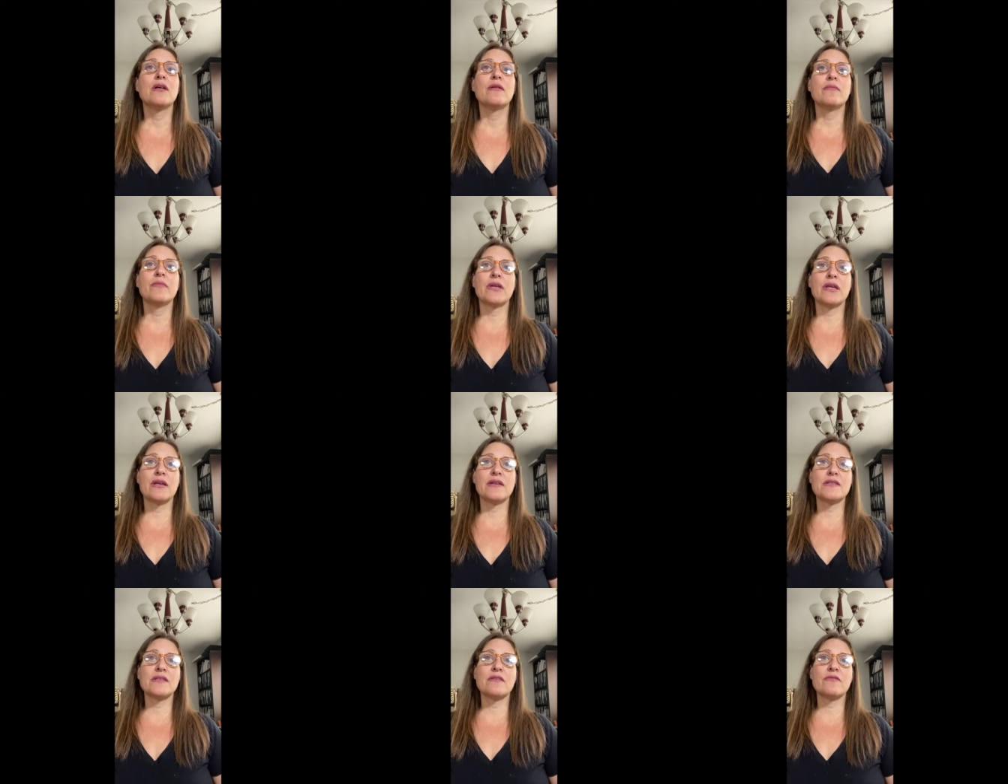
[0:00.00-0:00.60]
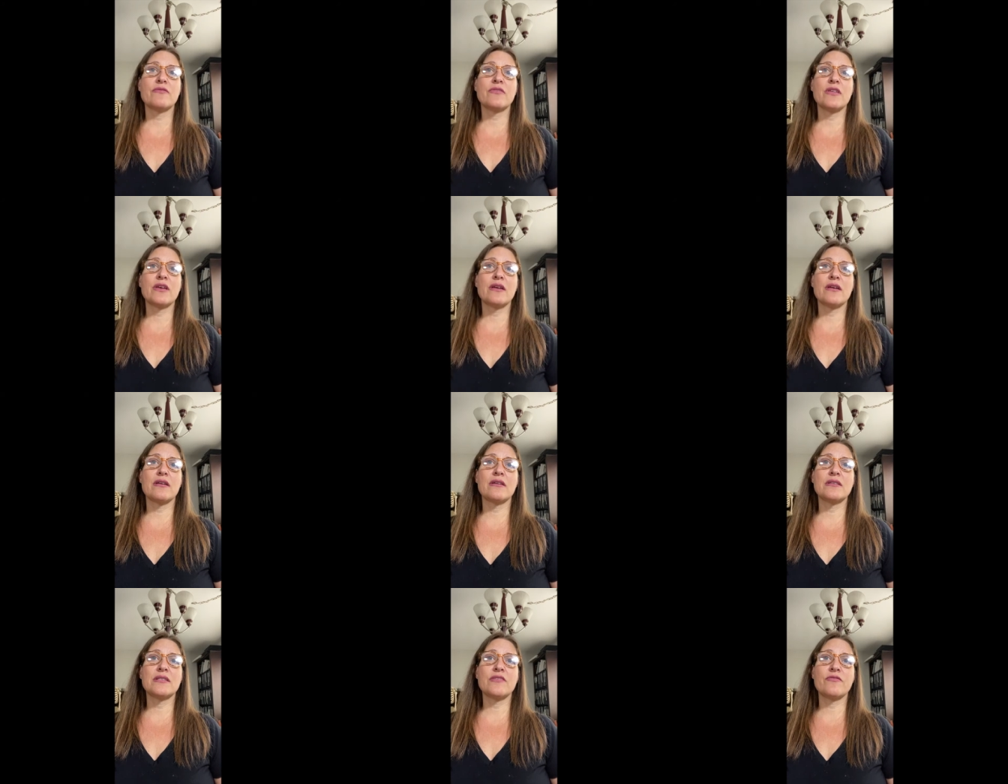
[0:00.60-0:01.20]
because of
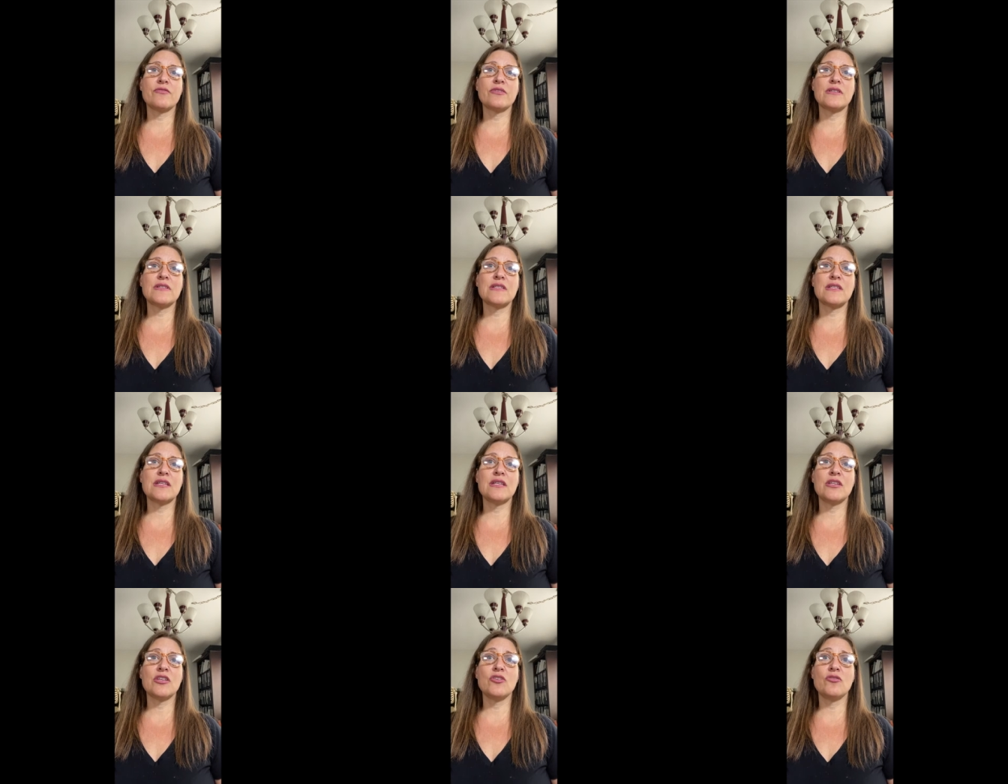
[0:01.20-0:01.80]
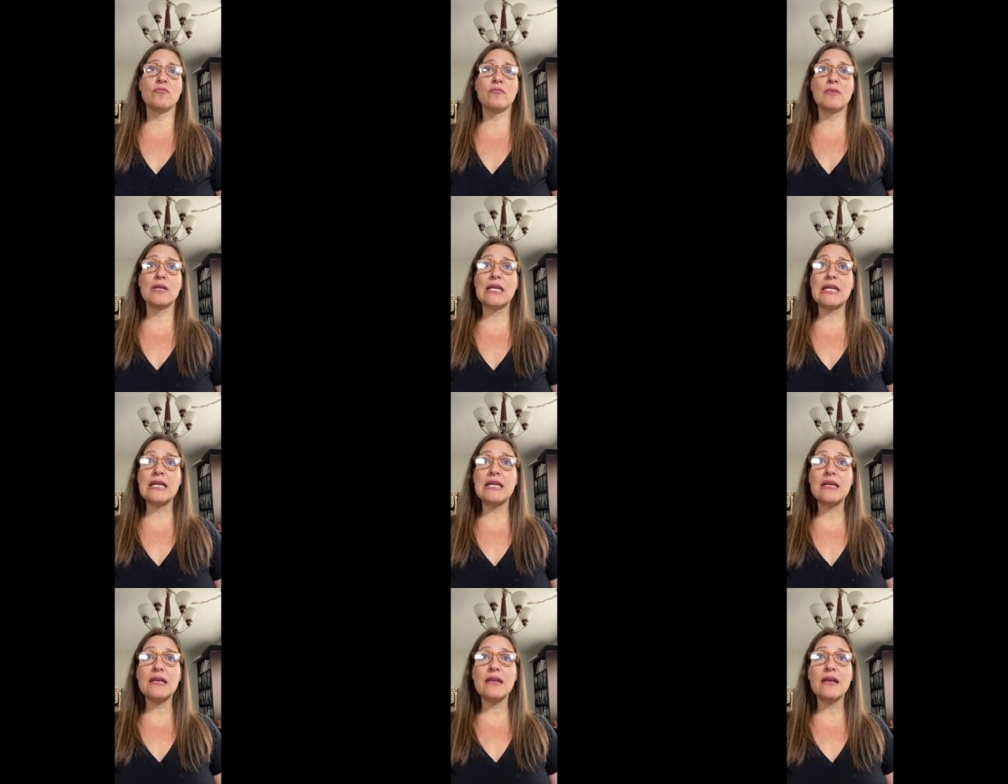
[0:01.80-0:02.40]
the difference in
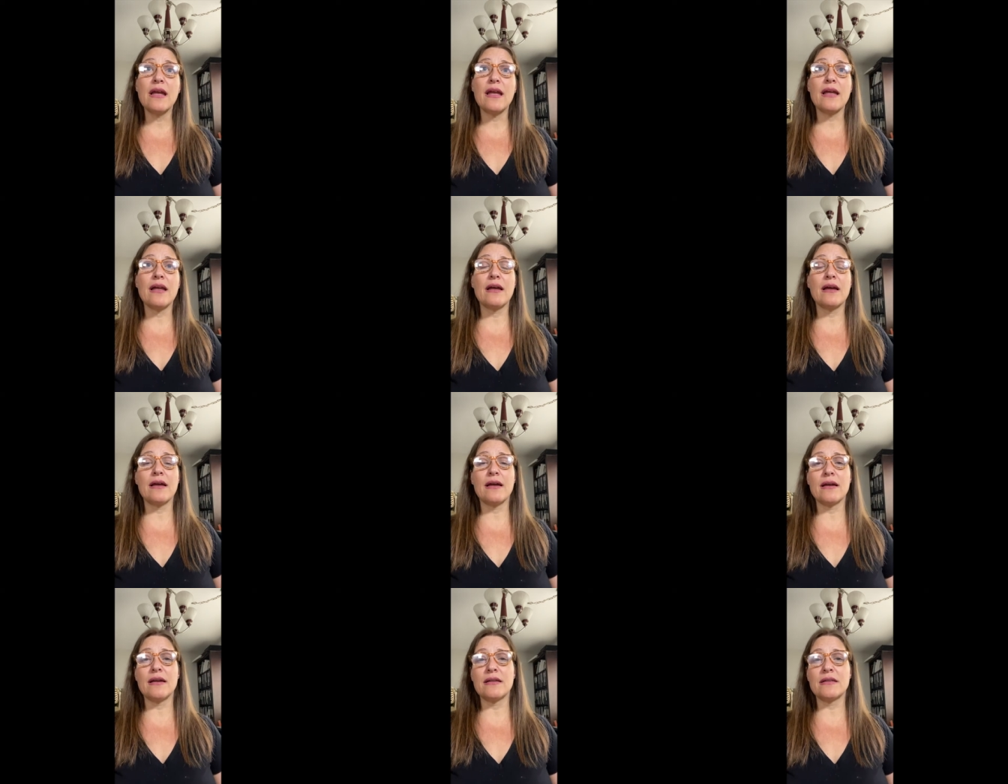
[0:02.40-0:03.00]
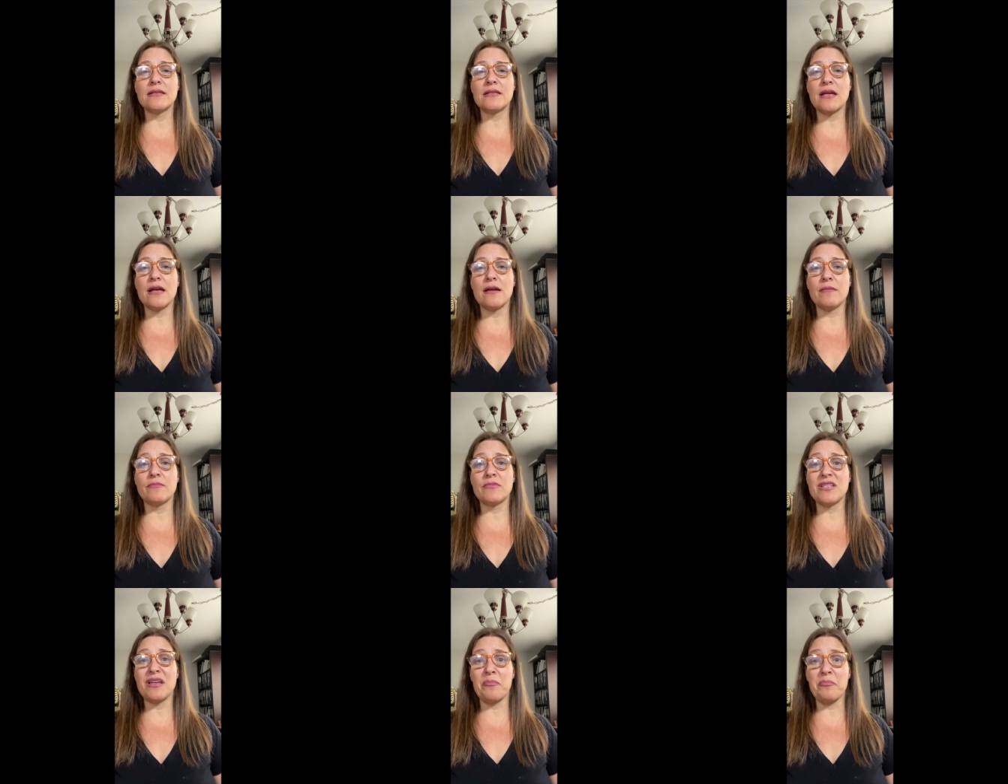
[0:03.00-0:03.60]
humidity and
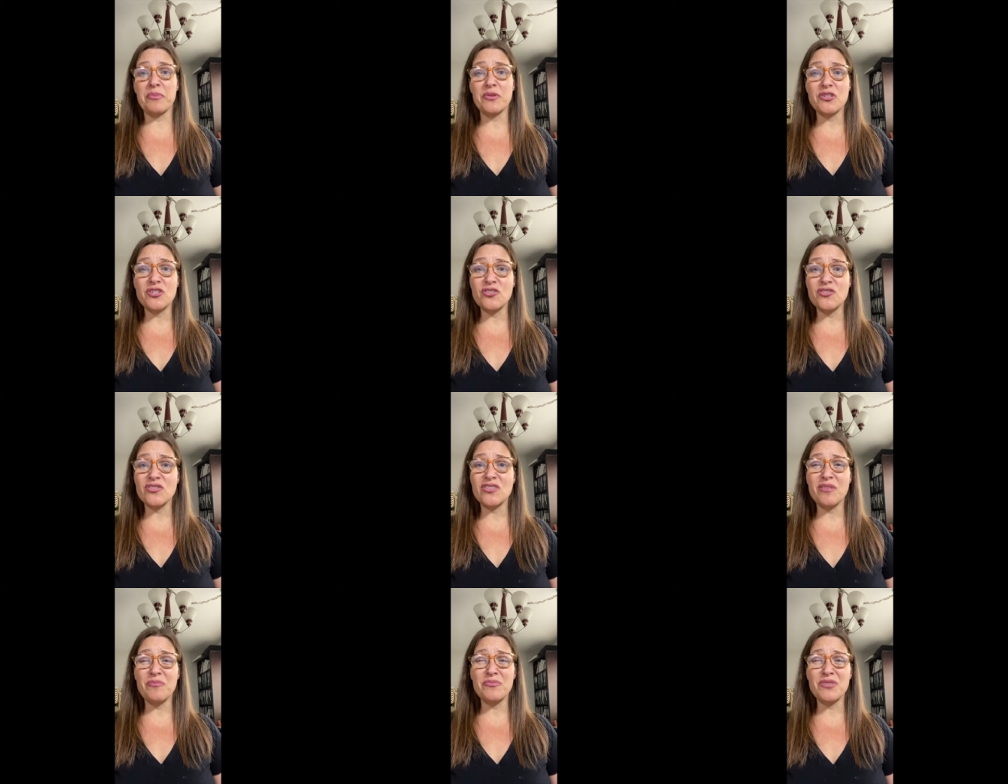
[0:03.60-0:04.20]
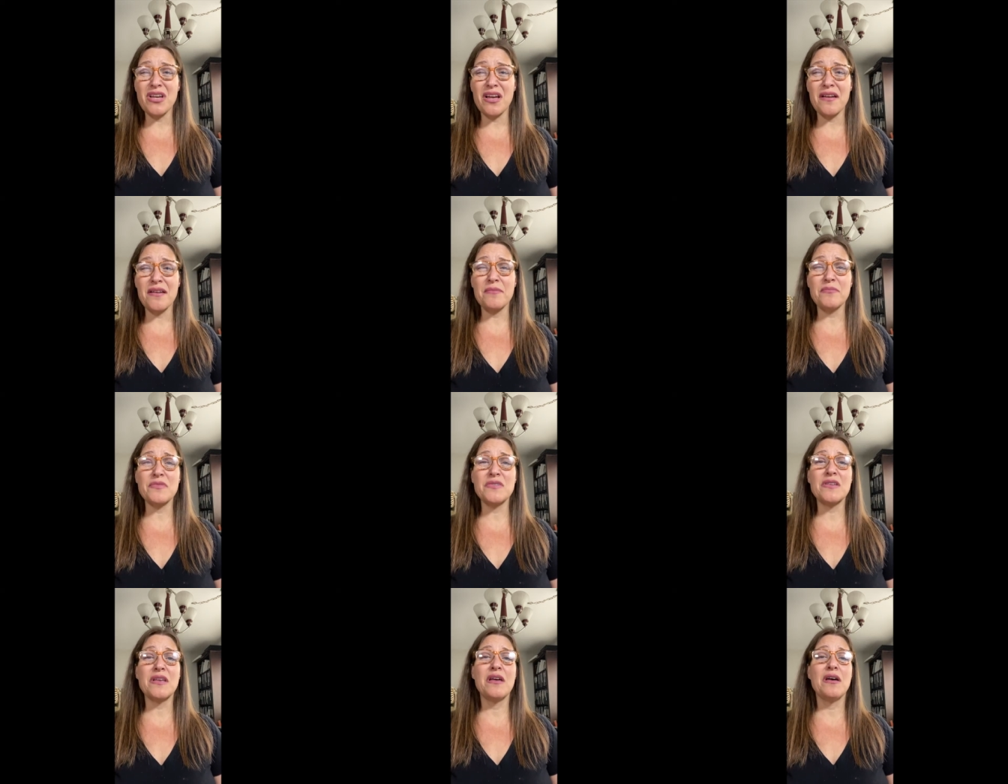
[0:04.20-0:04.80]
um, temperature
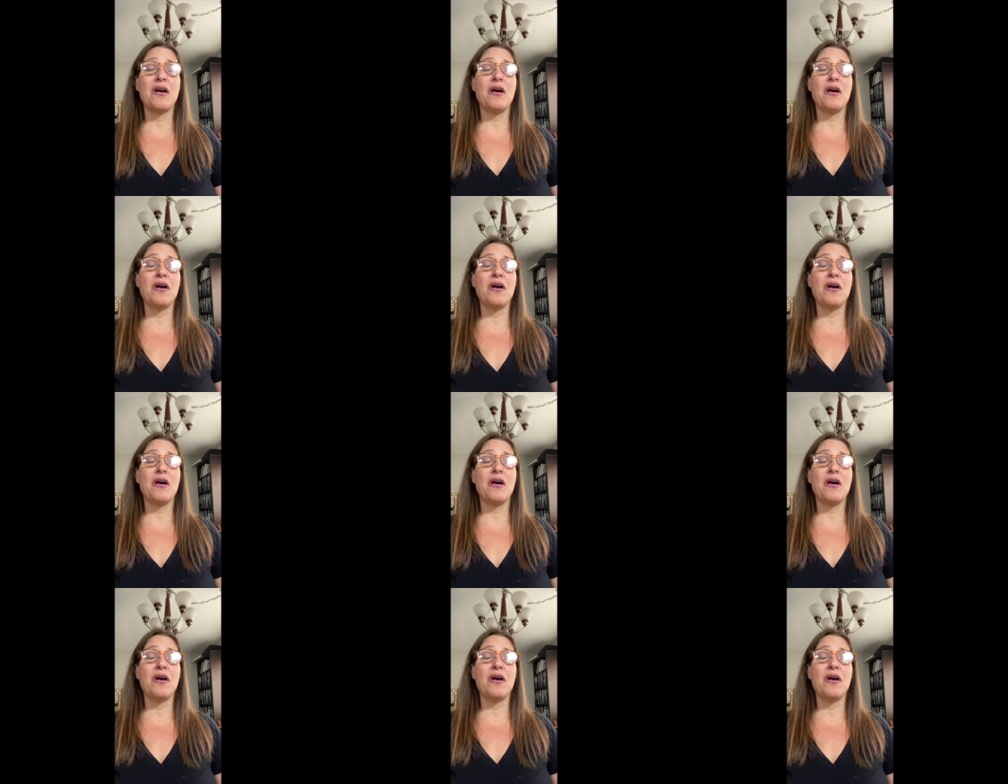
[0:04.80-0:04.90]
sometimes